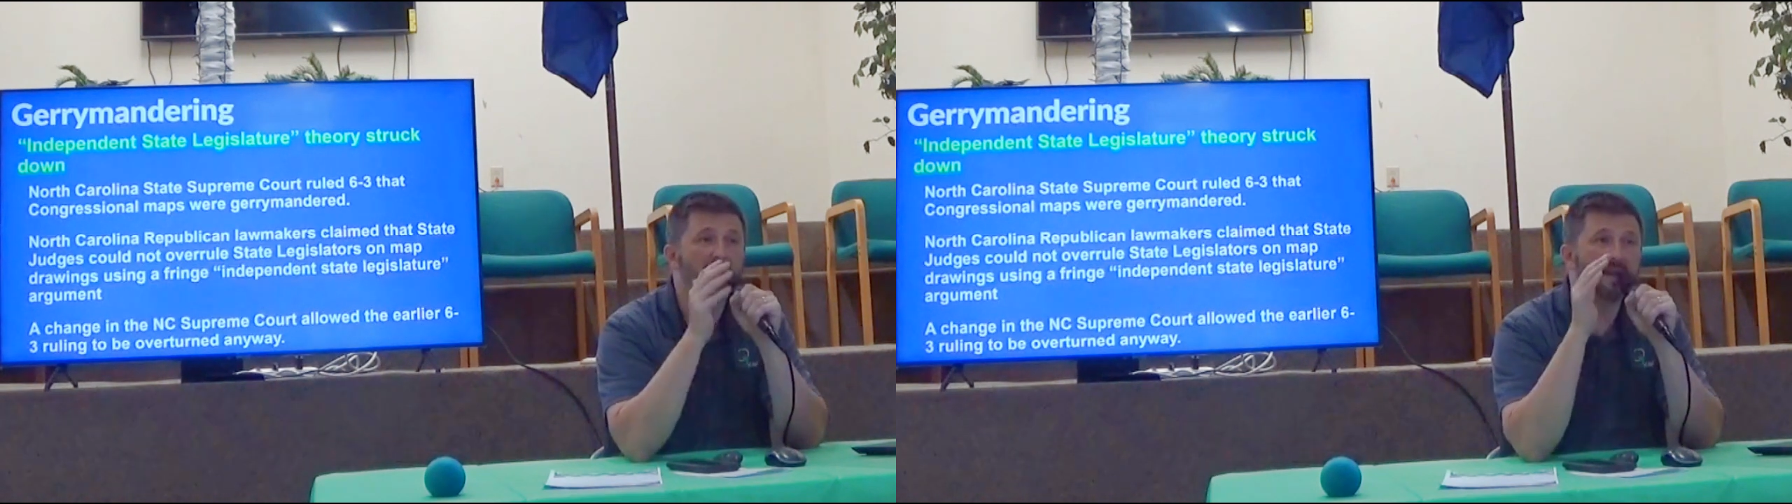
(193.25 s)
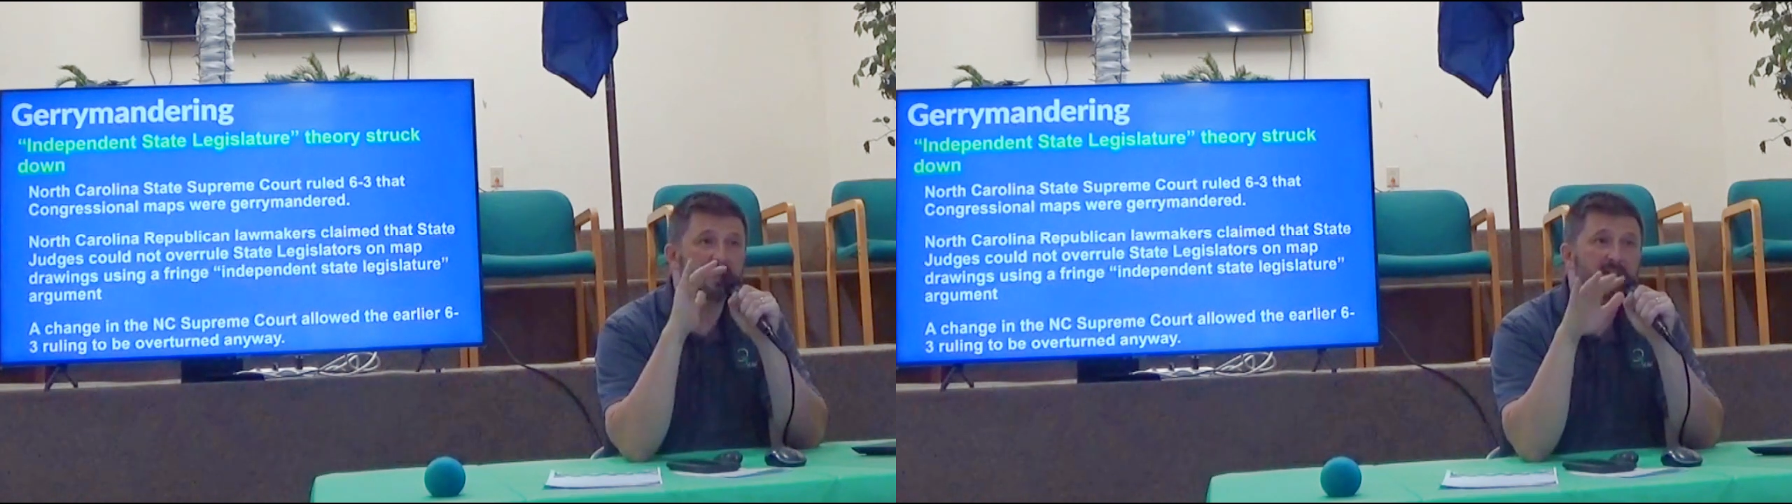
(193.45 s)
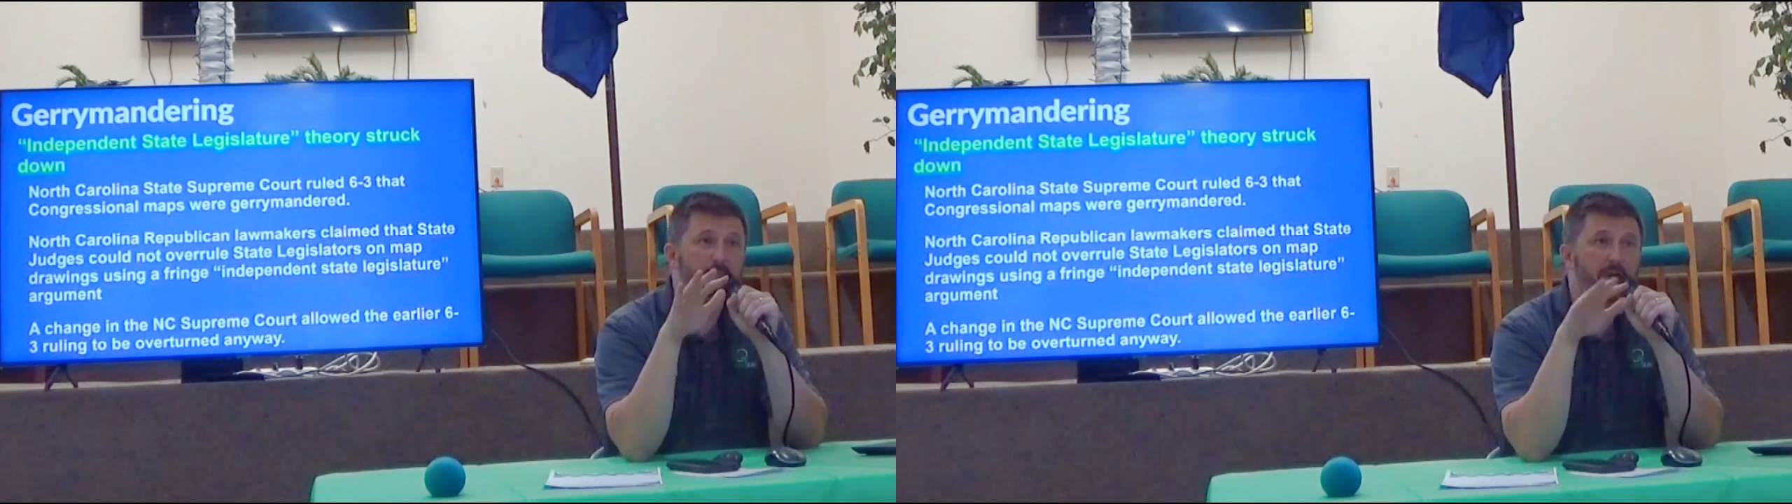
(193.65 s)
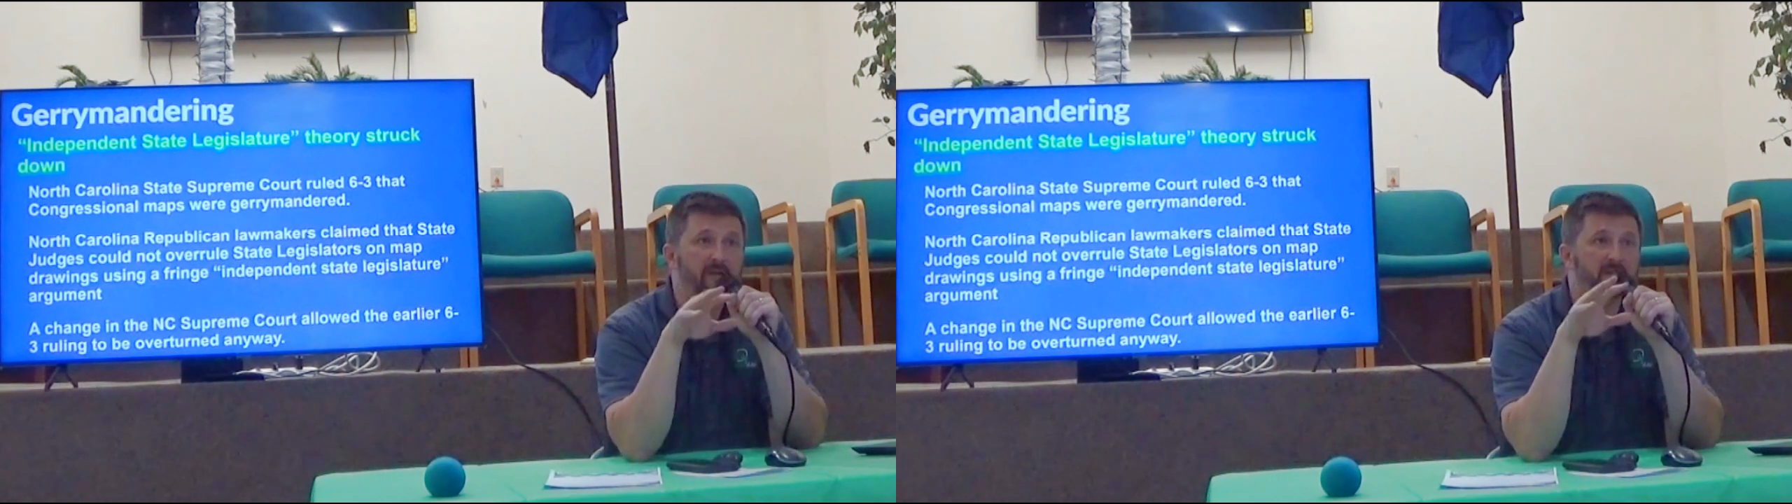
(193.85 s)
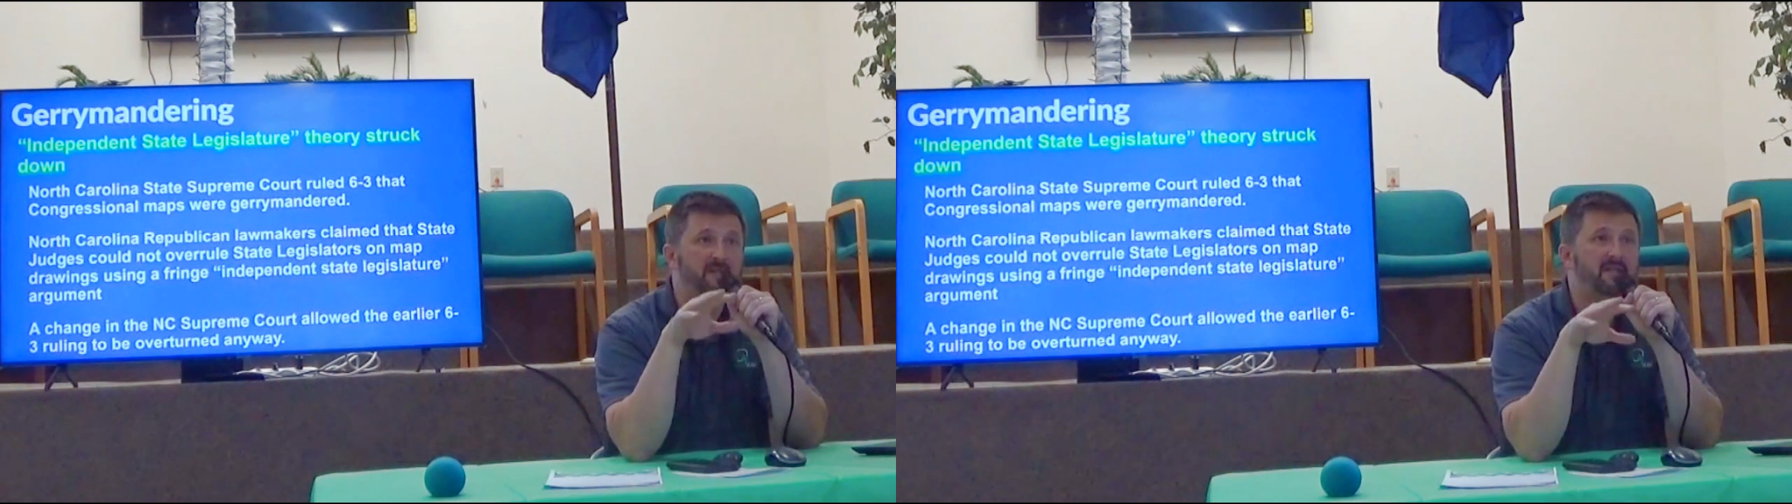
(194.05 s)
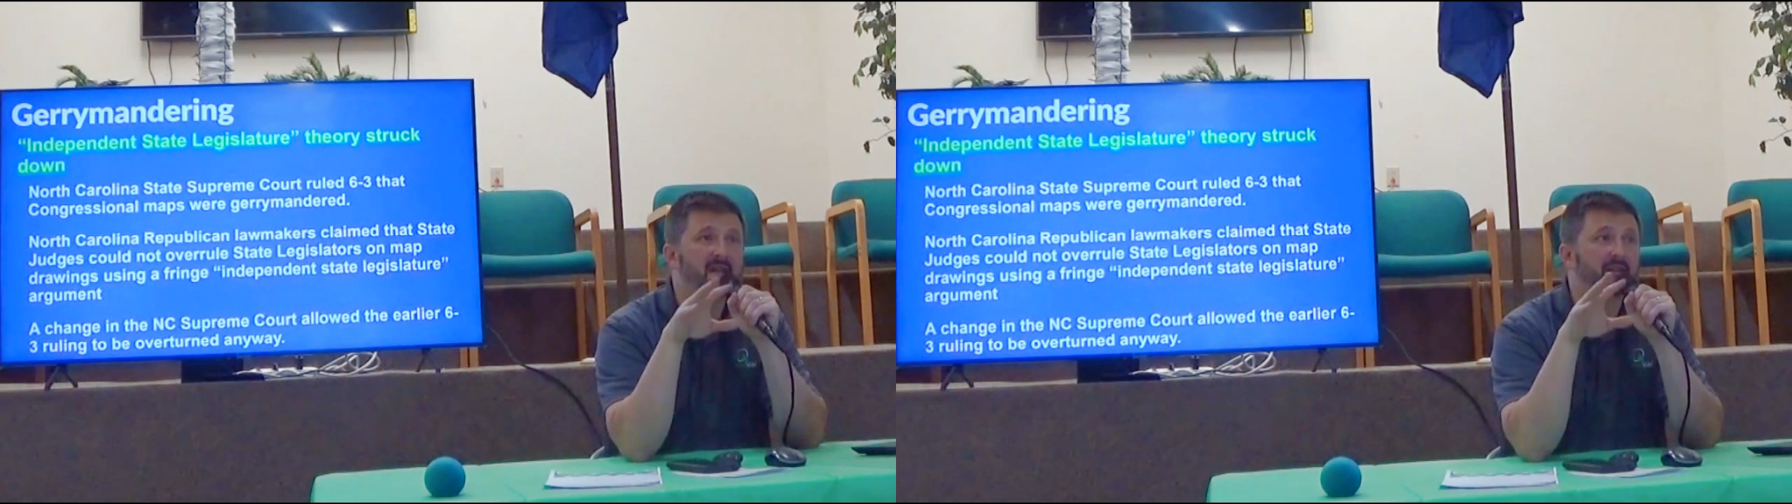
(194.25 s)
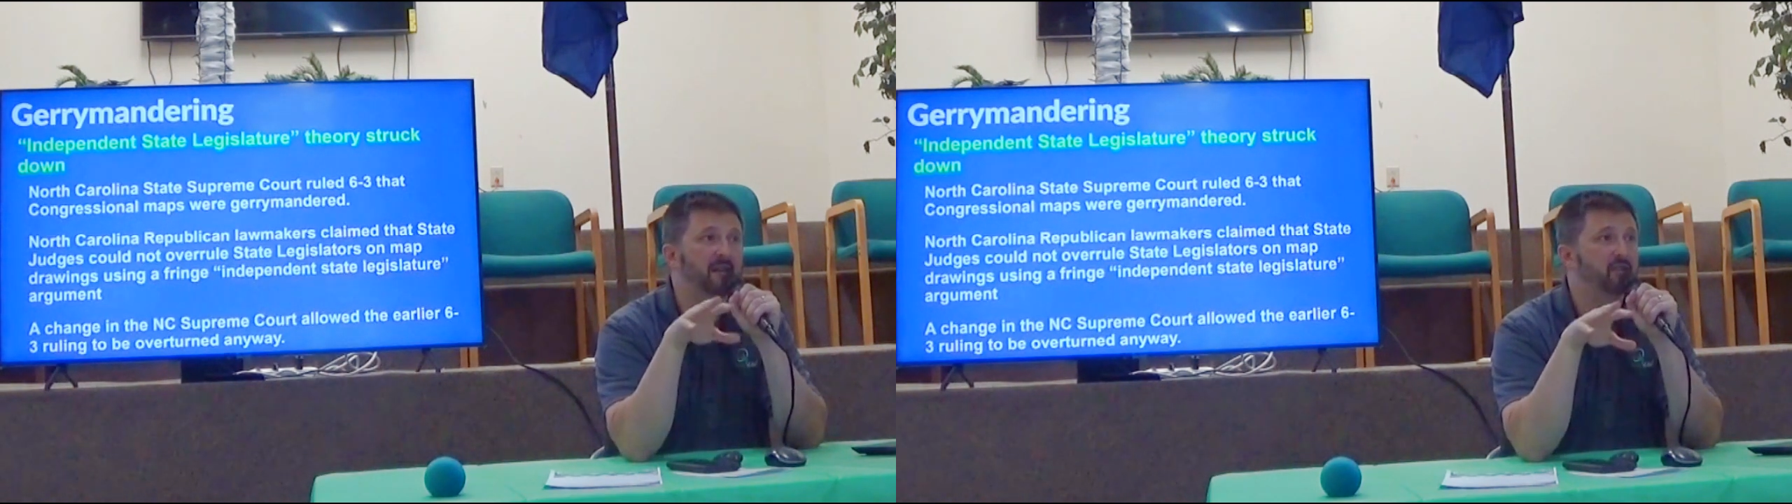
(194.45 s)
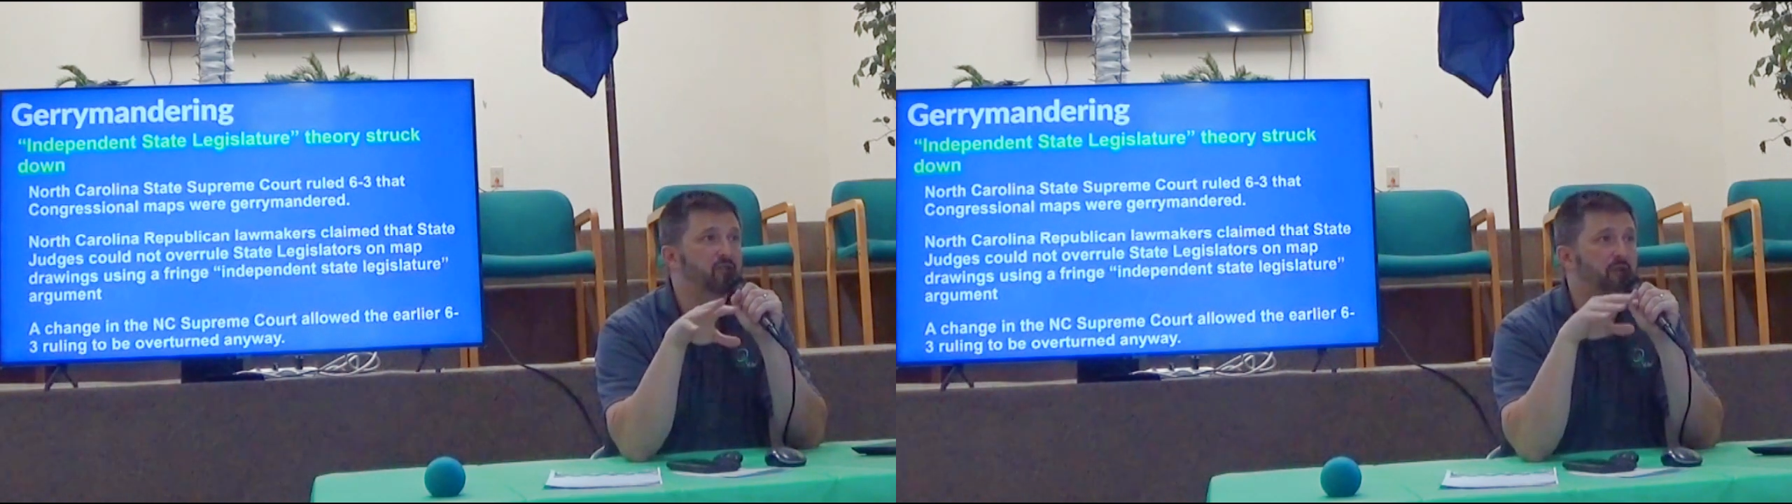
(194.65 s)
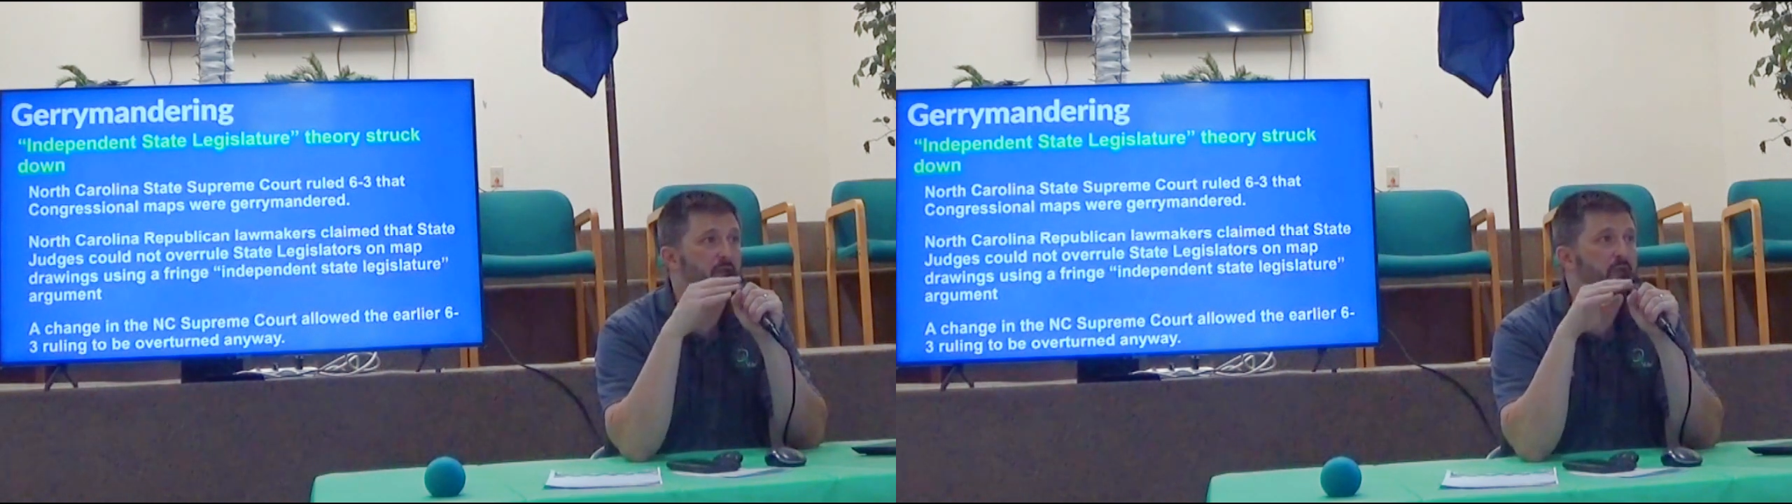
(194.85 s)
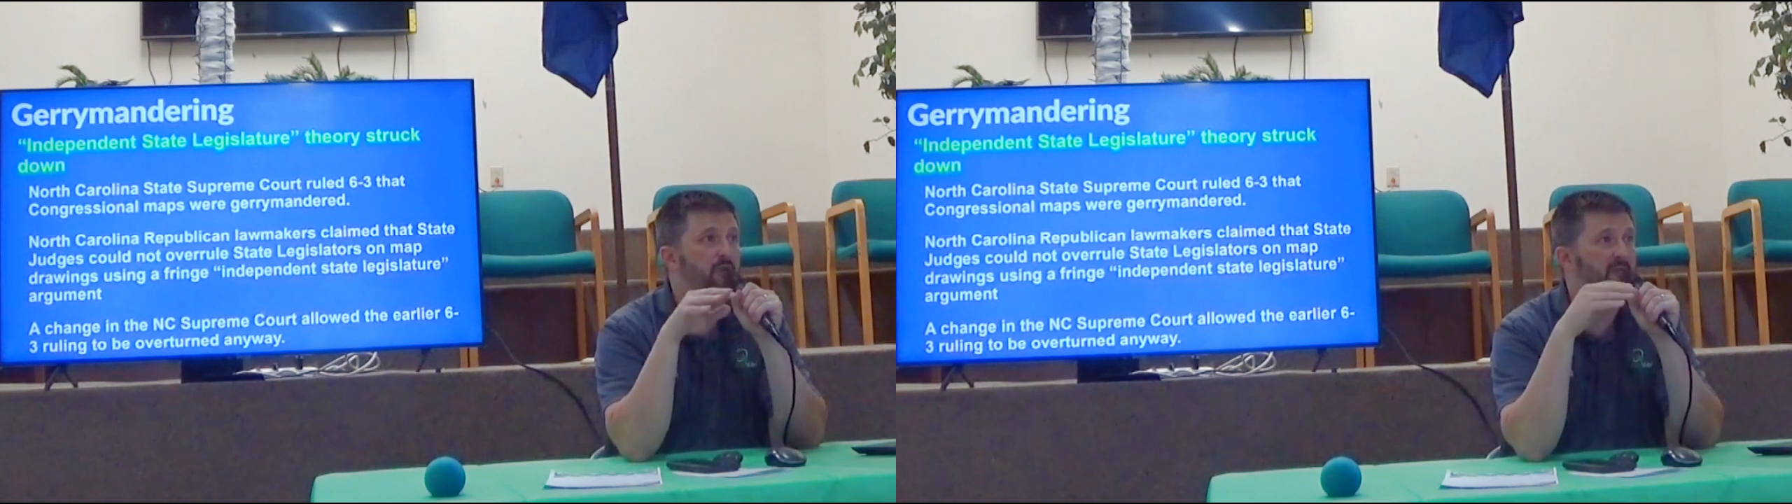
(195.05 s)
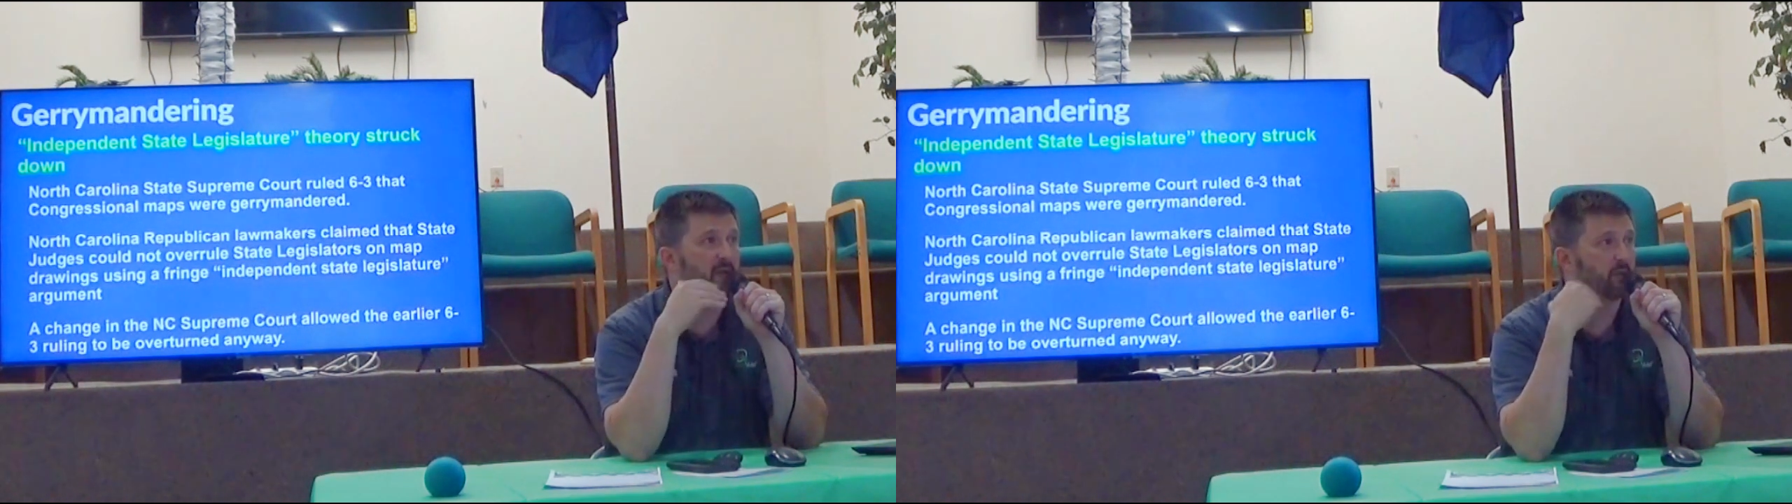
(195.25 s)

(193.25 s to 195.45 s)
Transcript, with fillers: that independent state legislator theory